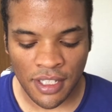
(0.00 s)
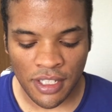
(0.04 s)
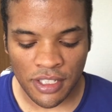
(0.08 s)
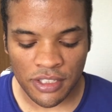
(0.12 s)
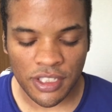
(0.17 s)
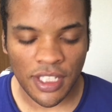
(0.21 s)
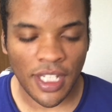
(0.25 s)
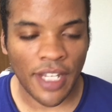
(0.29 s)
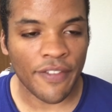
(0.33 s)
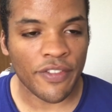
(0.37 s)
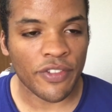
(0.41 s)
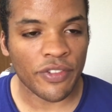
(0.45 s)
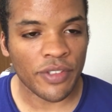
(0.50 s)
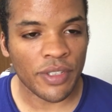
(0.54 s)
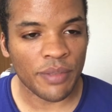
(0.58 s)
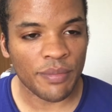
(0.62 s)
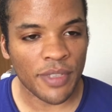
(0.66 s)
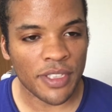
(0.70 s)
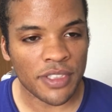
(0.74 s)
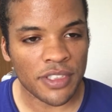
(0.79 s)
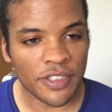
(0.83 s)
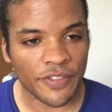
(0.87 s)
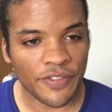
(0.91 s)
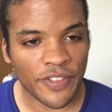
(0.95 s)
So you have 3
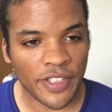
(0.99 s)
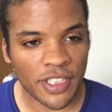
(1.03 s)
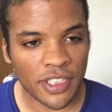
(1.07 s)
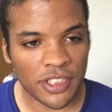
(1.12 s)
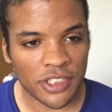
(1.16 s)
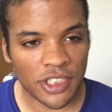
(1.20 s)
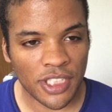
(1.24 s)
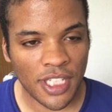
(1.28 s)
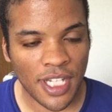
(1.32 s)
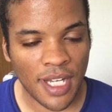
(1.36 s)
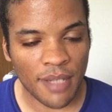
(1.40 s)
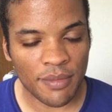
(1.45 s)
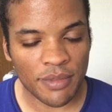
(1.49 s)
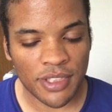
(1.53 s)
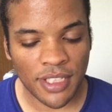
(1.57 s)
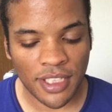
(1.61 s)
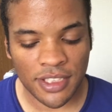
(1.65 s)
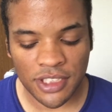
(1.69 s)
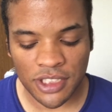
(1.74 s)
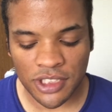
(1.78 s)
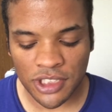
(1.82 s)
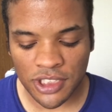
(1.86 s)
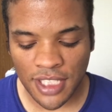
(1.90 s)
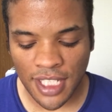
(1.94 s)
months to find a job, so I
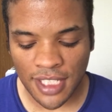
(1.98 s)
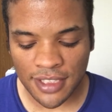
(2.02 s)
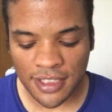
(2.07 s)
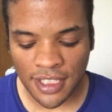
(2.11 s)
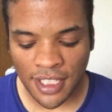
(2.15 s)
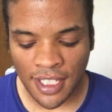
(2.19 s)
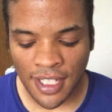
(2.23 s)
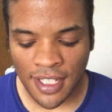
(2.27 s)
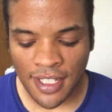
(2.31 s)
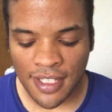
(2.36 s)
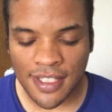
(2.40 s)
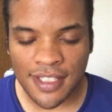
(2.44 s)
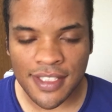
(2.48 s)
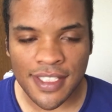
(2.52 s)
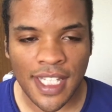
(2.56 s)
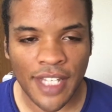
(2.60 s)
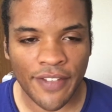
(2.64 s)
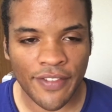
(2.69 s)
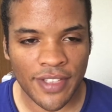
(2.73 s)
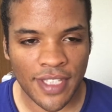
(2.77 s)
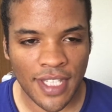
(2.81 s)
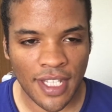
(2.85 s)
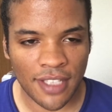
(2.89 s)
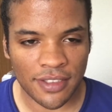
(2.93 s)
suggest
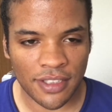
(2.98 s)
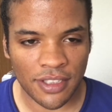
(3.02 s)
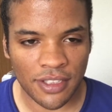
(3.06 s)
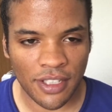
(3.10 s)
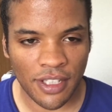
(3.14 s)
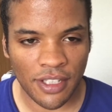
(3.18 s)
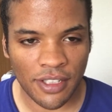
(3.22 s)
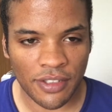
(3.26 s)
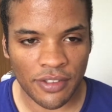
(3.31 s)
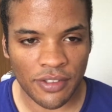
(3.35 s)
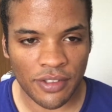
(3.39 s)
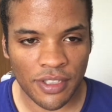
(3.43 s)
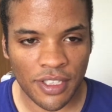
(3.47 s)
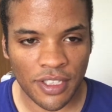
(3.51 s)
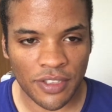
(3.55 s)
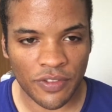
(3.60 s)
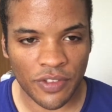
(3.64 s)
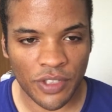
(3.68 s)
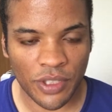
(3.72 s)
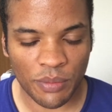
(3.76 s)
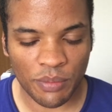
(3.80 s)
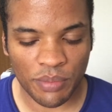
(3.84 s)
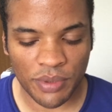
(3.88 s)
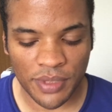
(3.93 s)
$7,000. That's
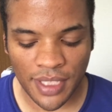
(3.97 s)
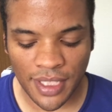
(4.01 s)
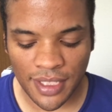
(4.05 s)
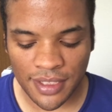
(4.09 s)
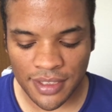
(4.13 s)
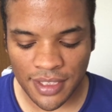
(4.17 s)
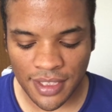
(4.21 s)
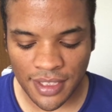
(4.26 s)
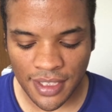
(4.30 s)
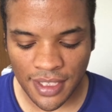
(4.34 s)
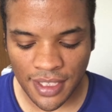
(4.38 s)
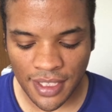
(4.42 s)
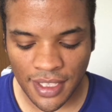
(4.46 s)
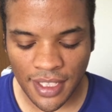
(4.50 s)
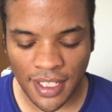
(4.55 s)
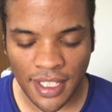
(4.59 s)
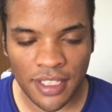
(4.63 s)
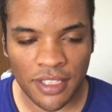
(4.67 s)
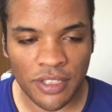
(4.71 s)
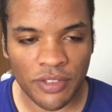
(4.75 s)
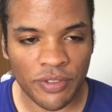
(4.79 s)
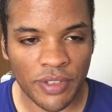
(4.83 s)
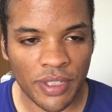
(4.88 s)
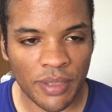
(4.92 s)
for your plane ticket
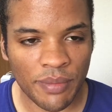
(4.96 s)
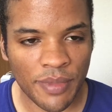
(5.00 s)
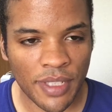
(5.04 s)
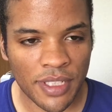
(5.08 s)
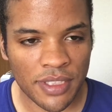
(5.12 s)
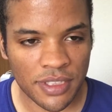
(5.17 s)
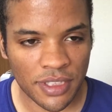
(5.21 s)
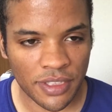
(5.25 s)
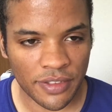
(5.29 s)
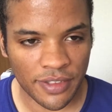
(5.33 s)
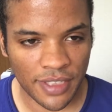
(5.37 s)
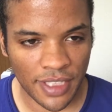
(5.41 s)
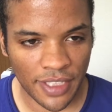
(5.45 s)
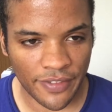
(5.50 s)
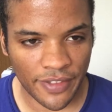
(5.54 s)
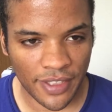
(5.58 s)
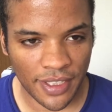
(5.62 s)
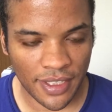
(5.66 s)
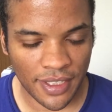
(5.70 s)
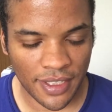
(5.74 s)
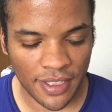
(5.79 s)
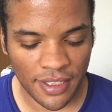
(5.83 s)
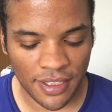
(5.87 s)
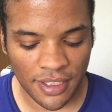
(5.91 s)
and 3 months of
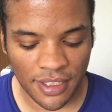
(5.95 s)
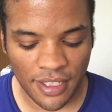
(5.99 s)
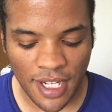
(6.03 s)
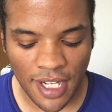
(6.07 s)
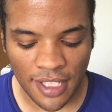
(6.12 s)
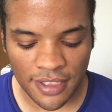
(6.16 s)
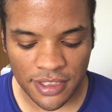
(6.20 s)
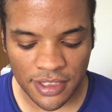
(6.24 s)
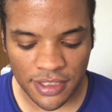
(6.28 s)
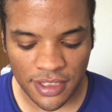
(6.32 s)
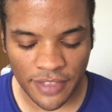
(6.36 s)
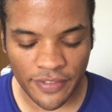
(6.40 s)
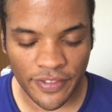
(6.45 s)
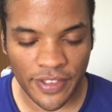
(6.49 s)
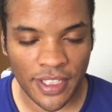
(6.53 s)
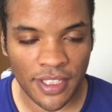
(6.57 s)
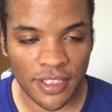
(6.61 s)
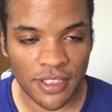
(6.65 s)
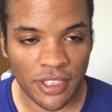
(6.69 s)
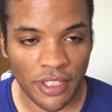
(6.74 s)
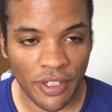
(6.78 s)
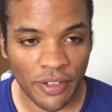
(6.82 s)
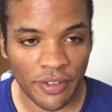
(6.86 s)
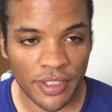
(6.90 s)
living, the cost of living
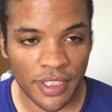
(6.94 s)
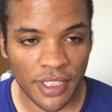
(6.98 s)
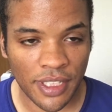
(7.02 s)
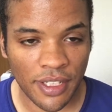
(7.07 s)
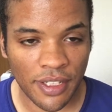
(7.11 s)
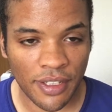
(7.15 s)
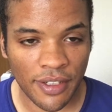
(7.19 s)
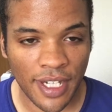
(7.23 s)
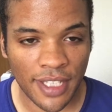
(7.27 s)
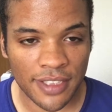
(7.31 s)
in Tokyo.